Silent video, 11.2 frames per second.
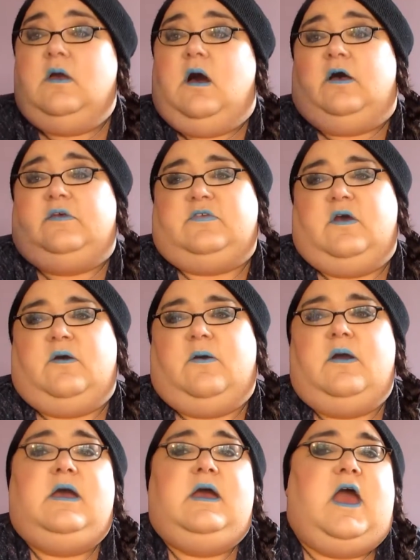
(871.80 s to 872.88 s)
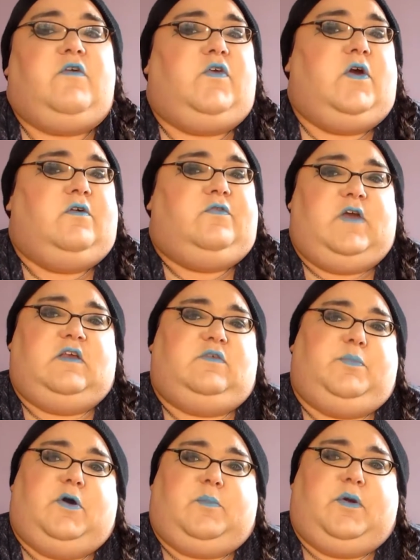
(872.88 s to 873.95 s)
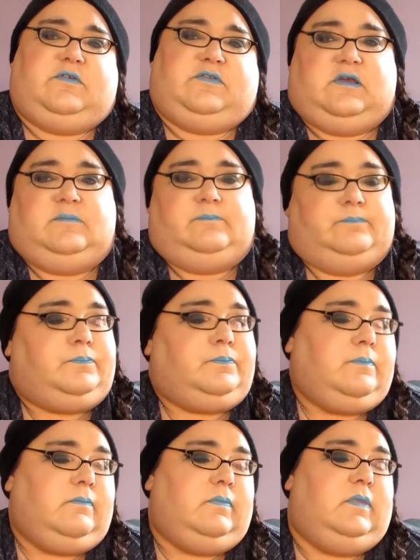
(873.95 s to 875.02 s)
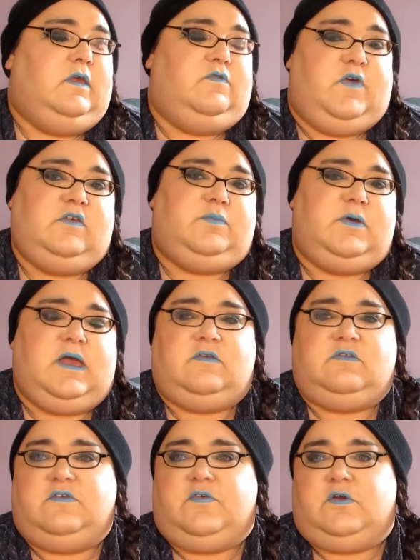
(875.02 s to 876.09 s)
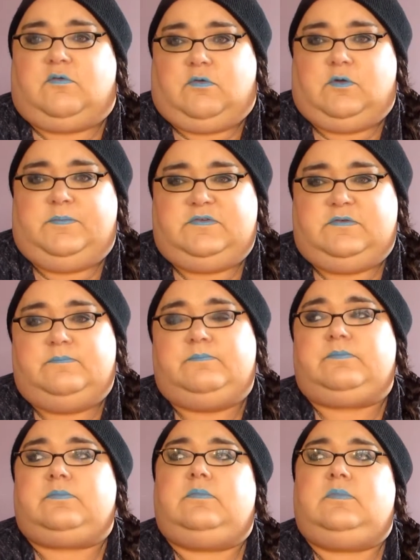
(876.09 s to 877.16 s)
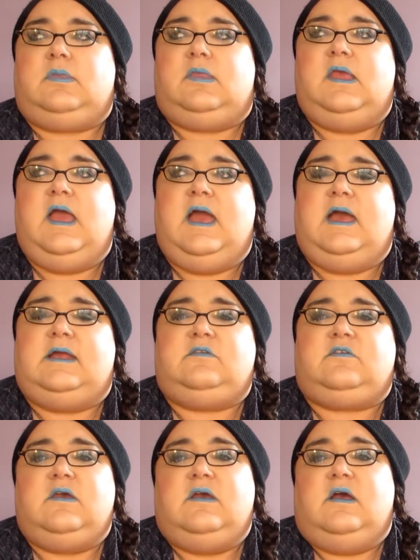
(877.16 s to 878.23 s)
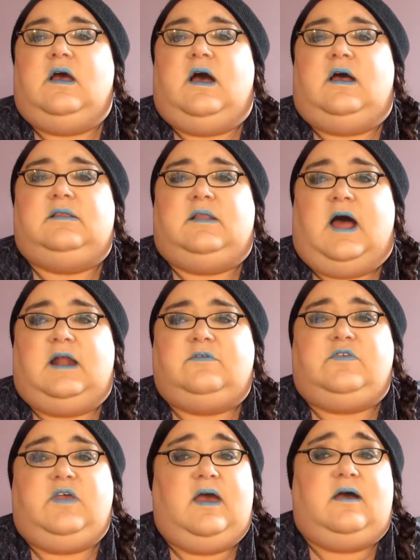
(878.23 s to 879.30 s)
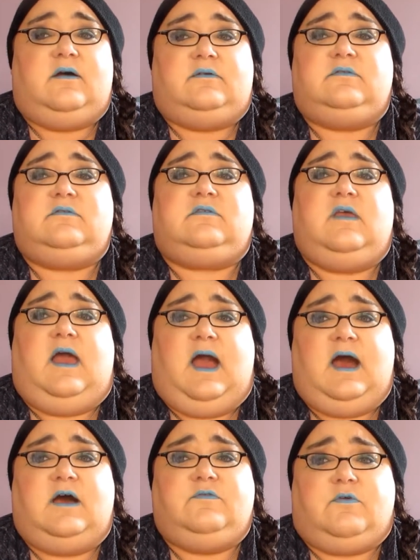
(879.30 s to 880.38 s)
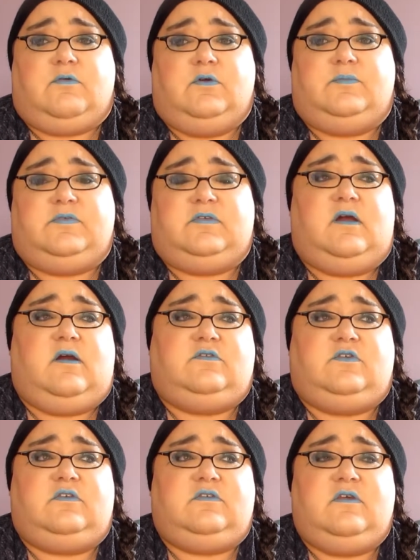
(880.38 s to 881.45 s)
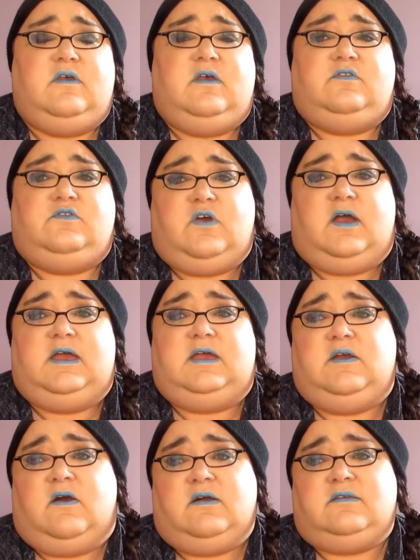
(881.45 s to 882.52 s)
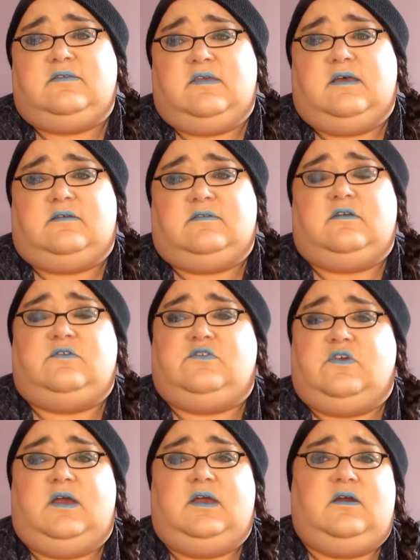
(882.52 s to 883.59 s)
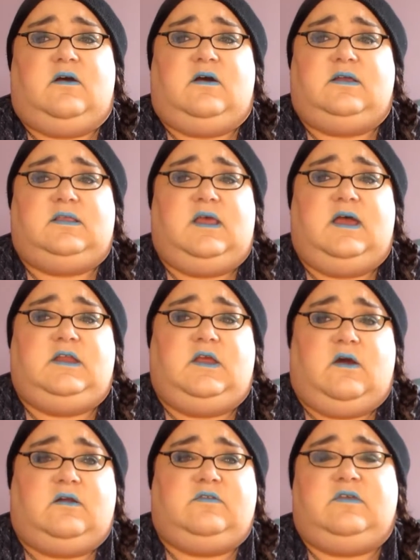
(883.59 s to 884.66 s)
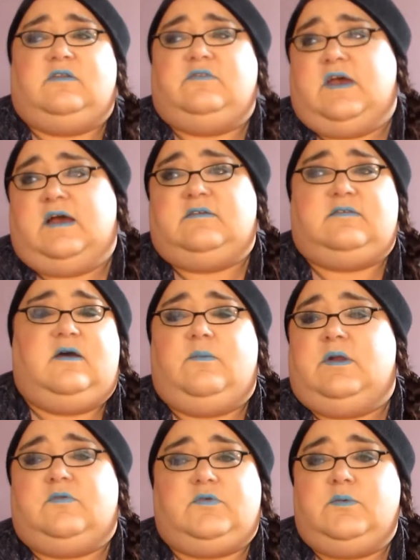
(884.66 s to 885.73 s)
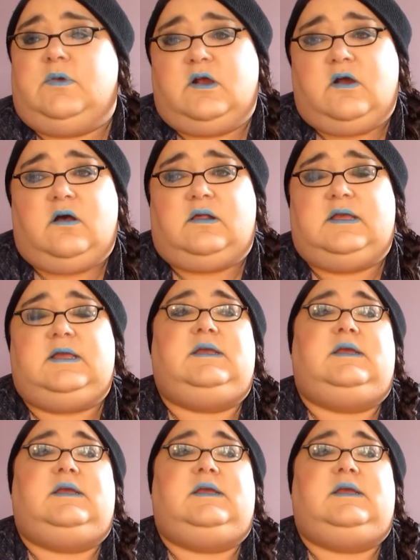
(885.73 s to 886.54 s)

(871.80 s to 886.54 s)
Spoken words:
Also, if you're a Facebook person, Facebook has different groups, and a lot of towns have groups that are just giant yard sales. They're giant online yard sale, tag sale, whatever you want to call it.